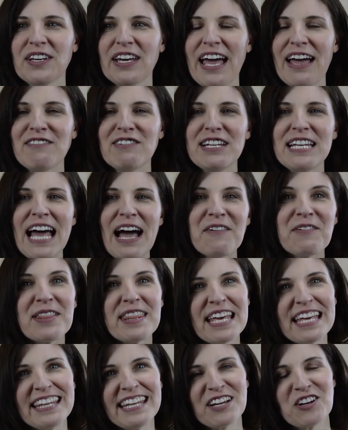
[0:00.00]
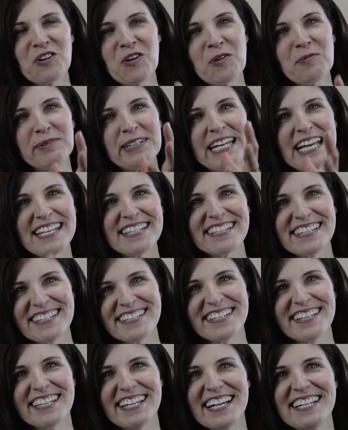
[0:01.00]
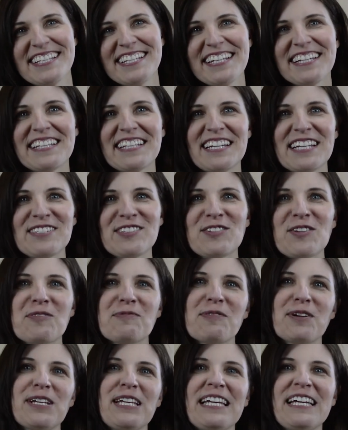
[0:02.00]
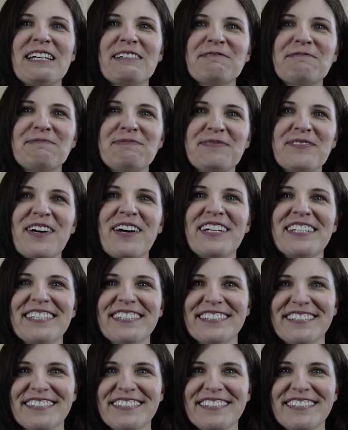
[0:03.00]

every now and then it culminates into the idea that I start working on.